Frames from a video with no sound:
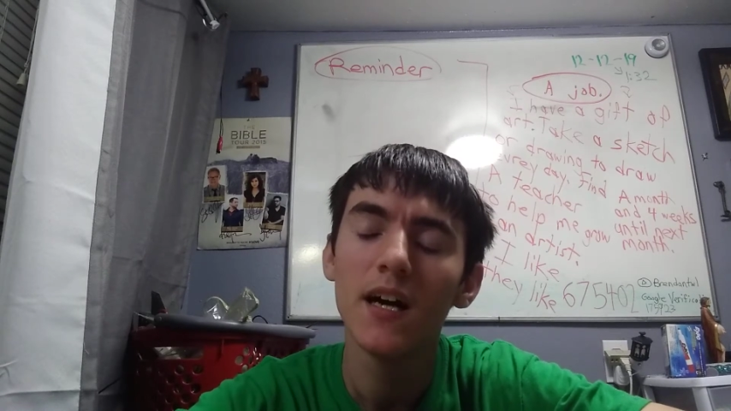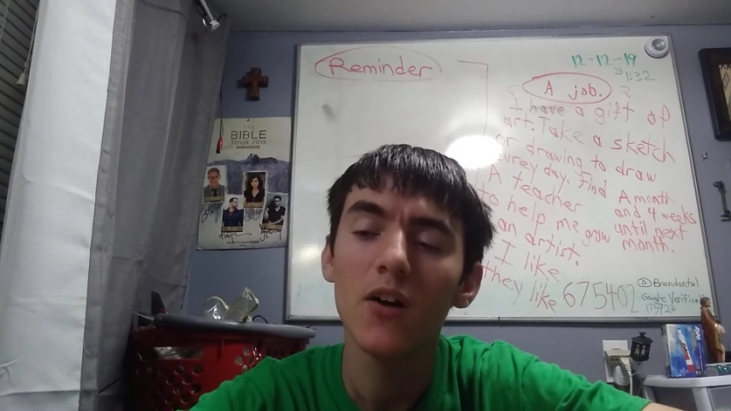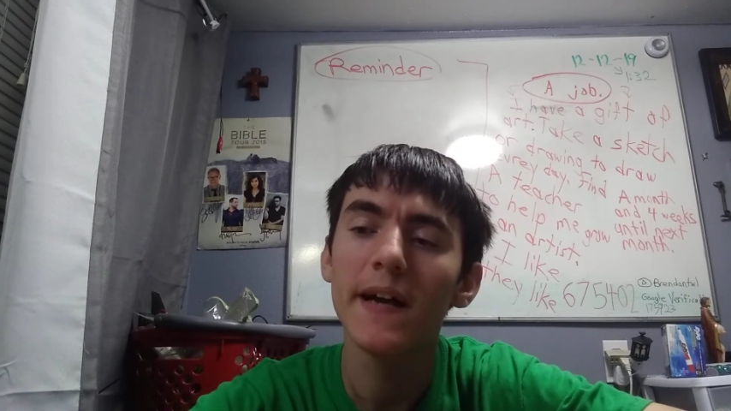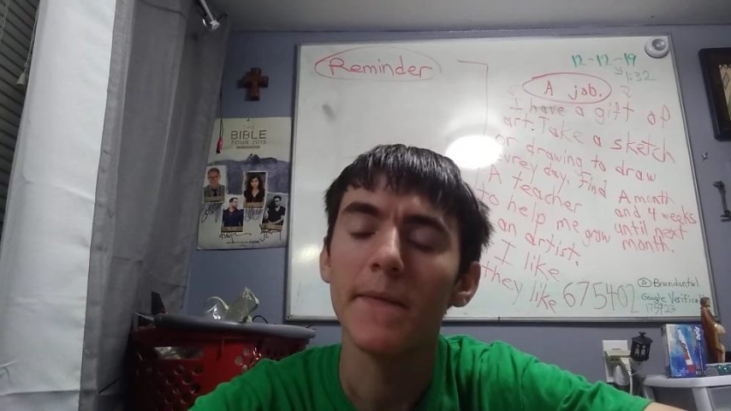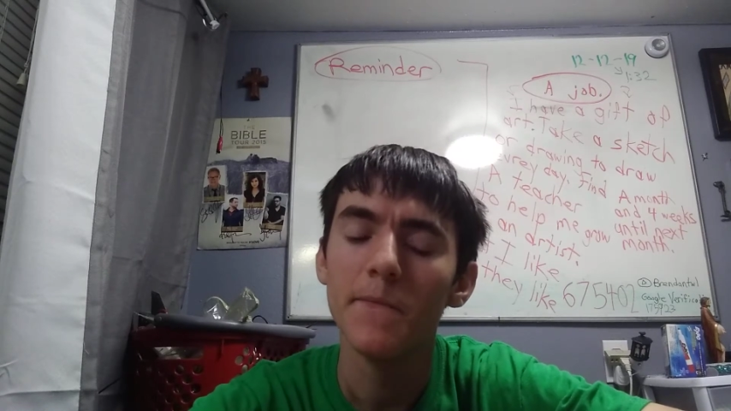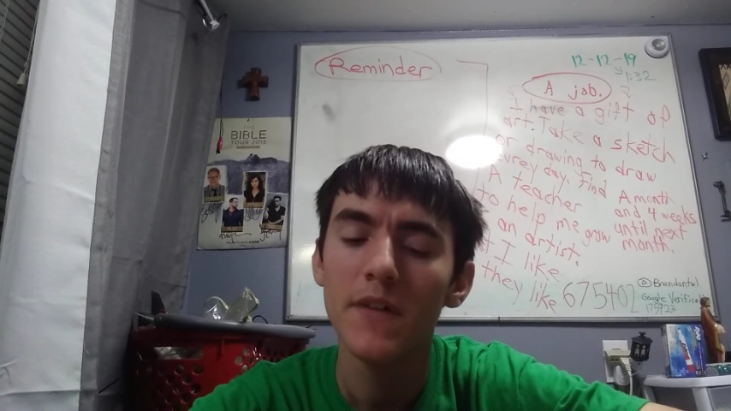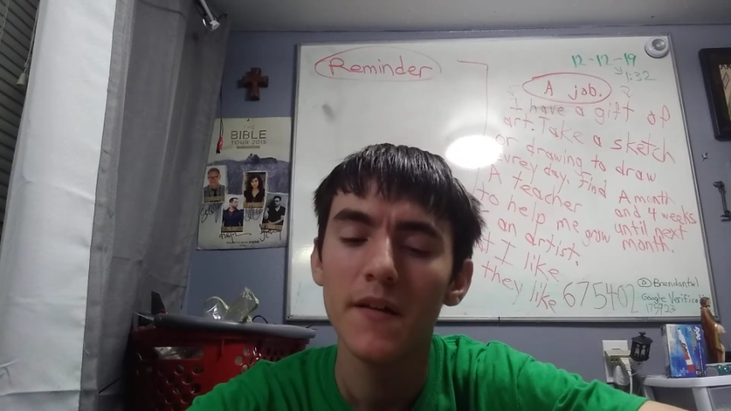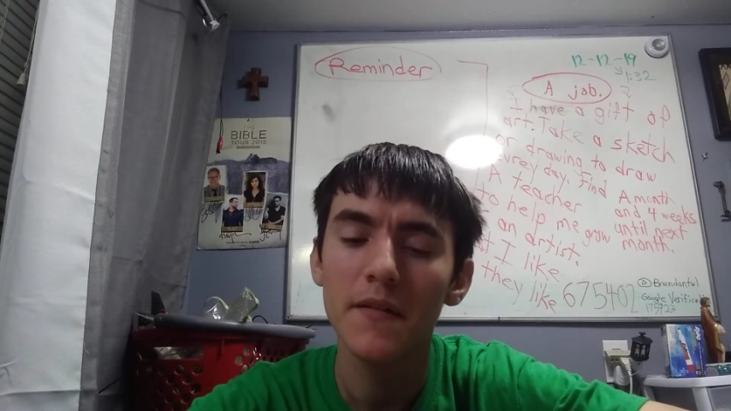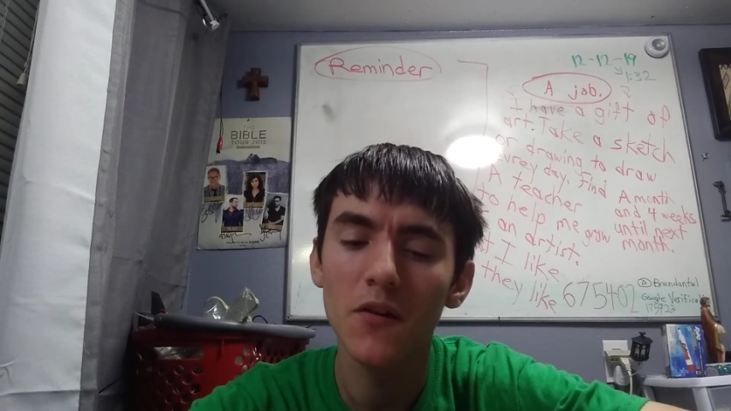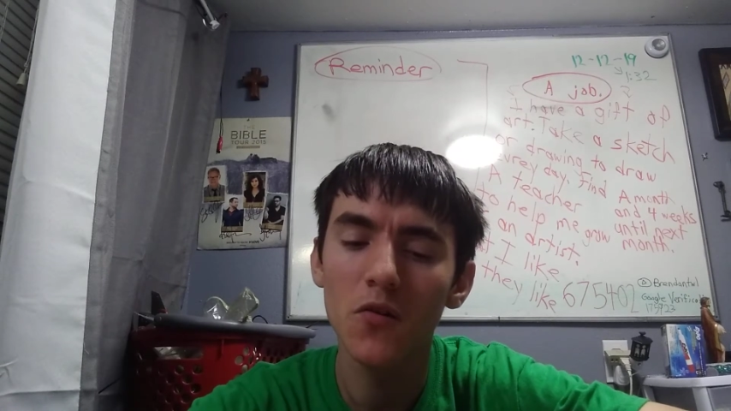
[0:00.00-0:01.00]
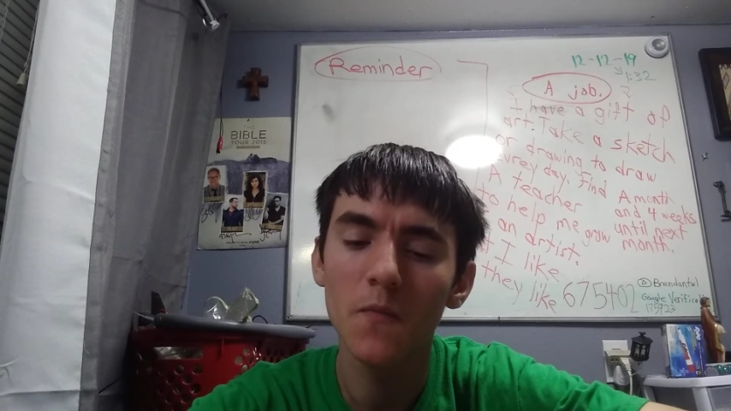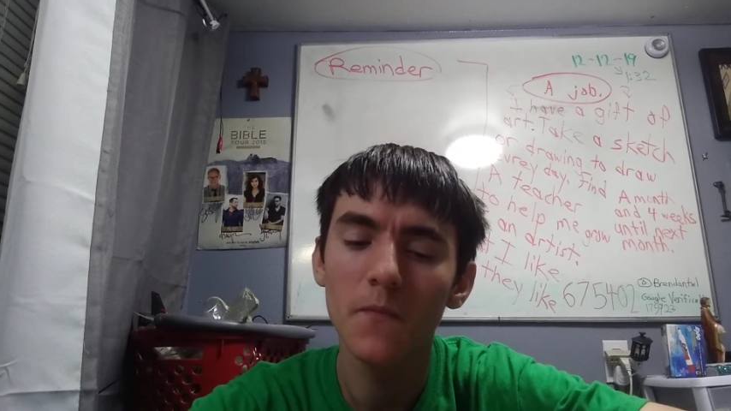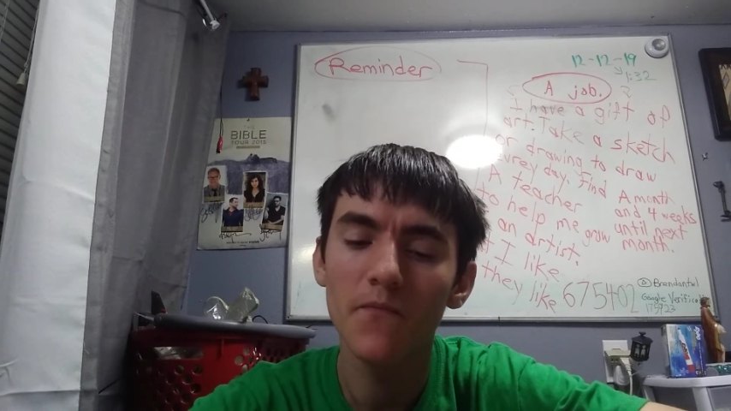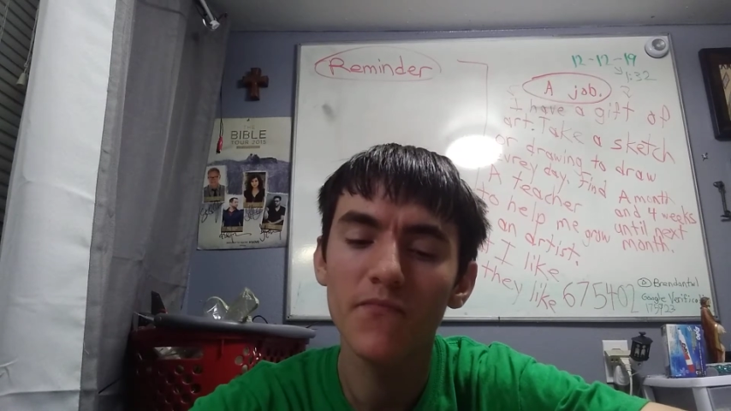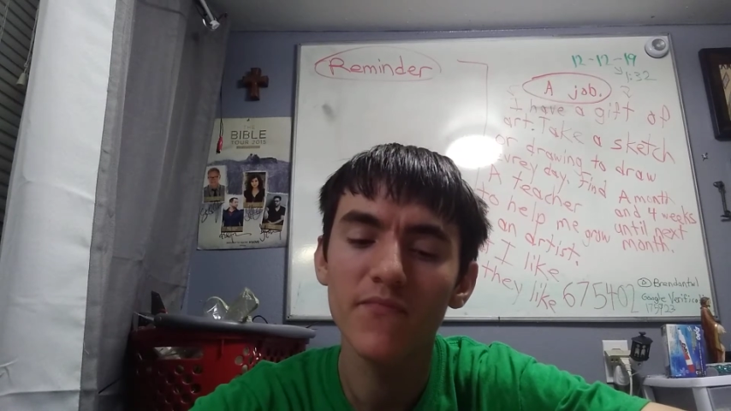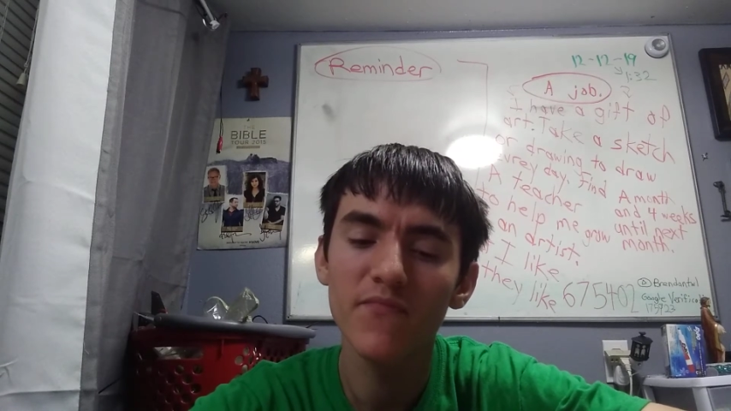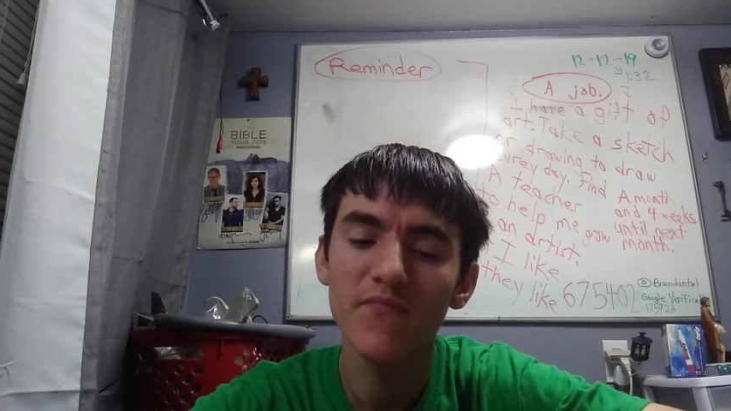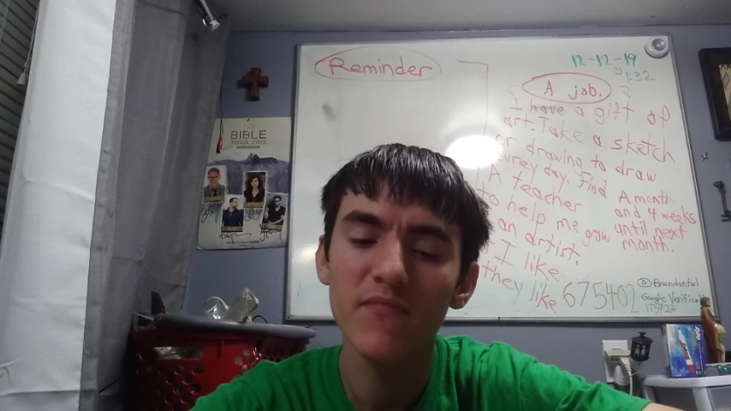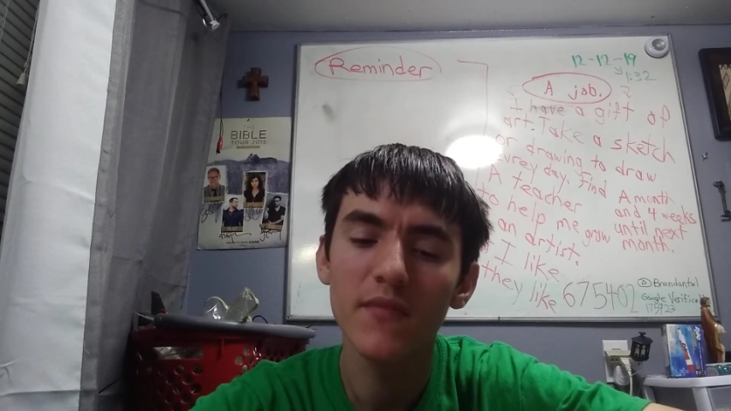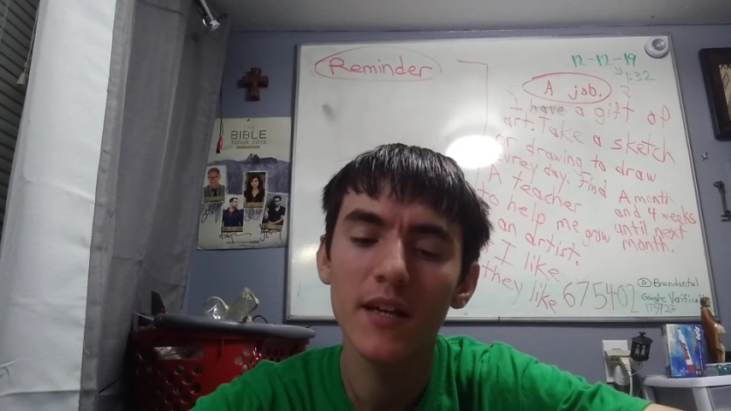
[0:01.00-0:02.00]
okay, so
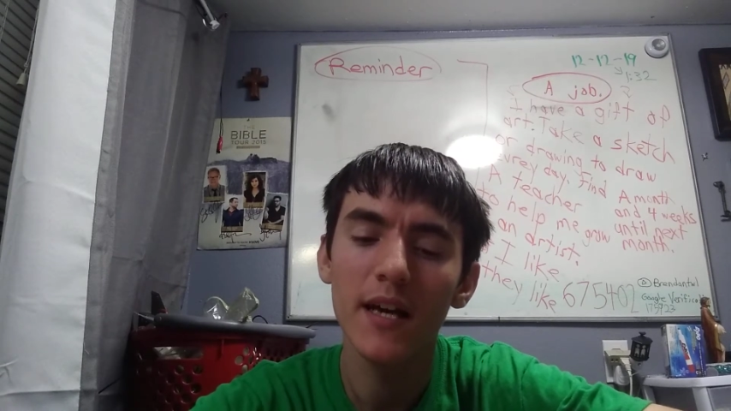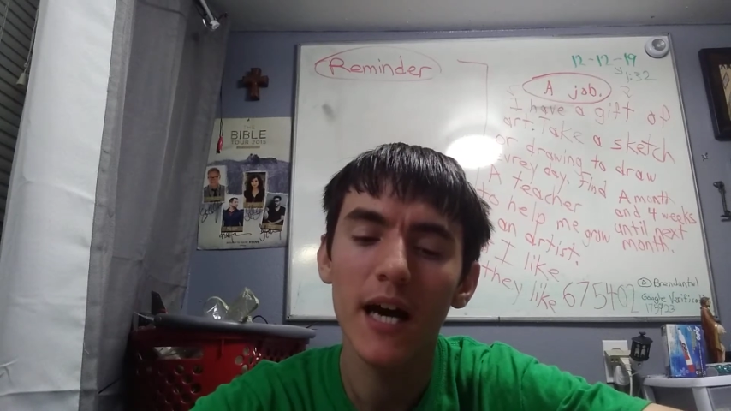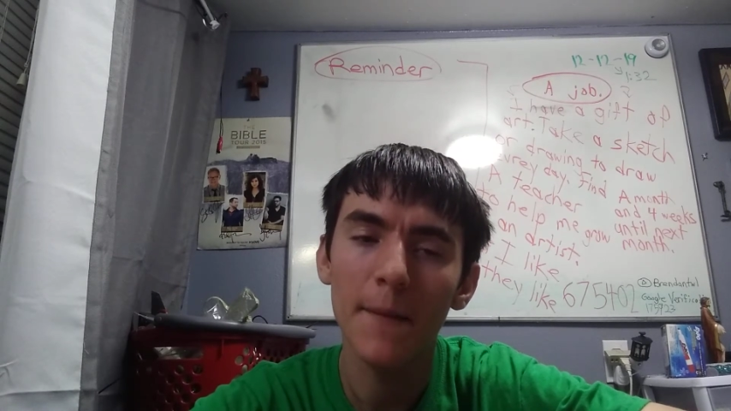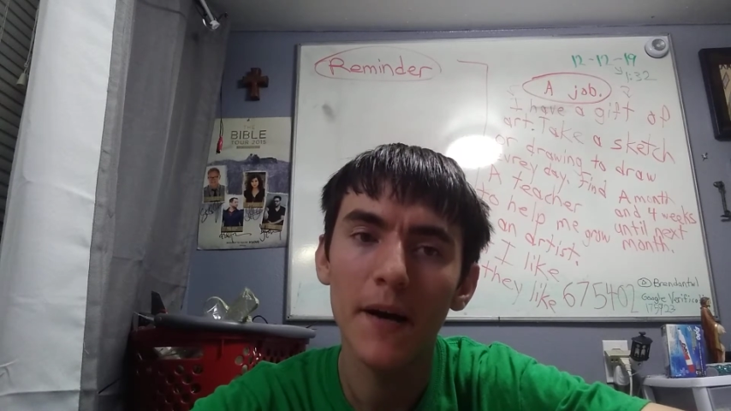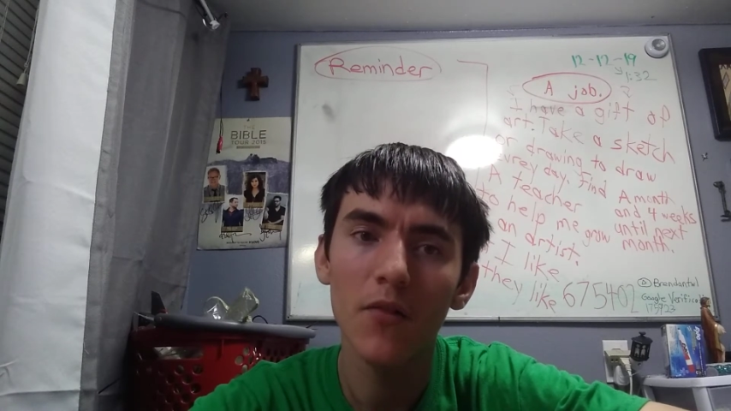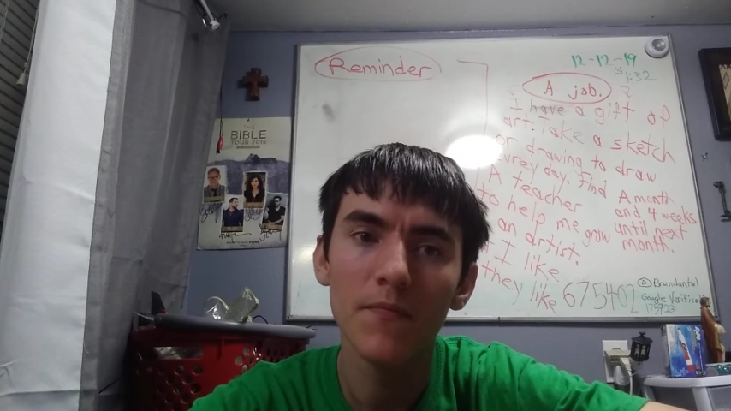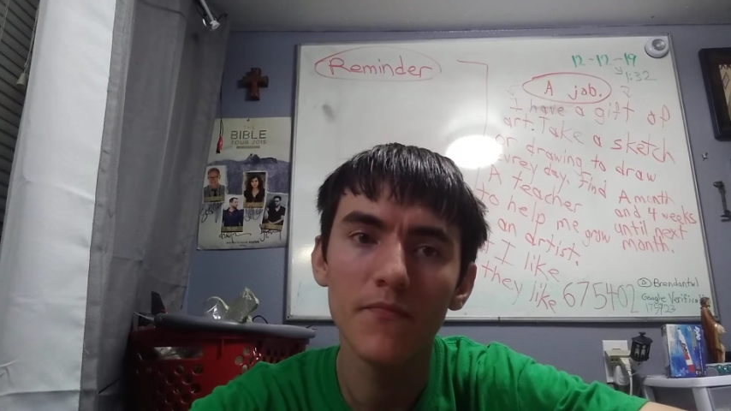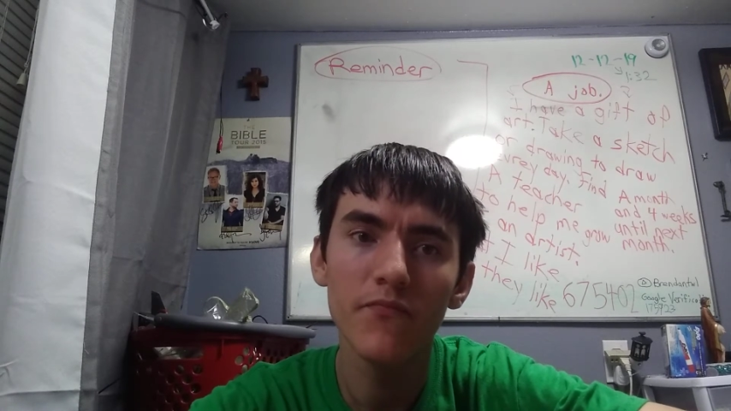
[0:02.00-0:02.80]
about